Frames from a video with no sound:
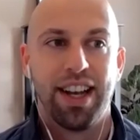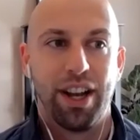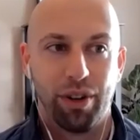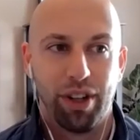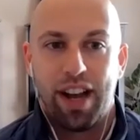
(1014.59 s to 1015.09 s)

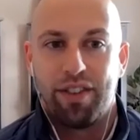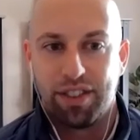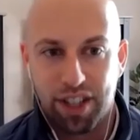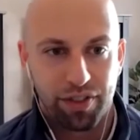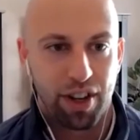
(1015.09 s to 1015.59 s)
and really having
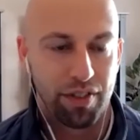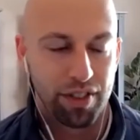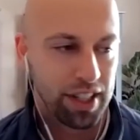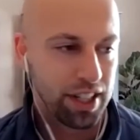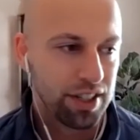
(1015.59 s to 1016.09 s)
tough
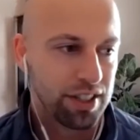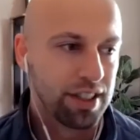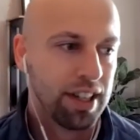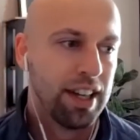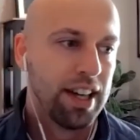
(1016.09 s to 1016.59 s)

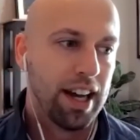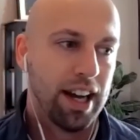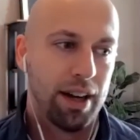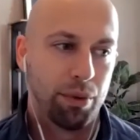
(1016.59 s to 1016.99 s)
conversations uh,